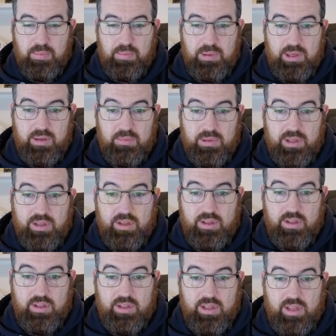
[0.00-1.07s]
BNB,
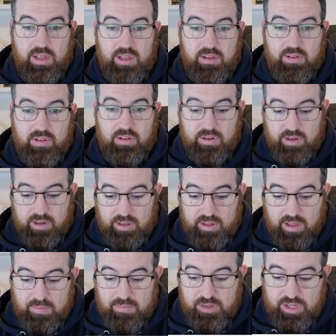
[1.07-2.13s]
is looking at
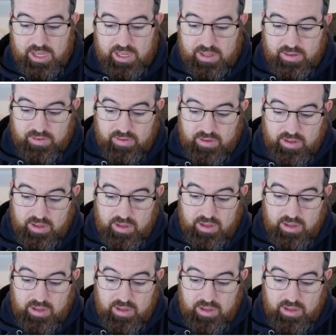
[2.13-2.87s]
them chains,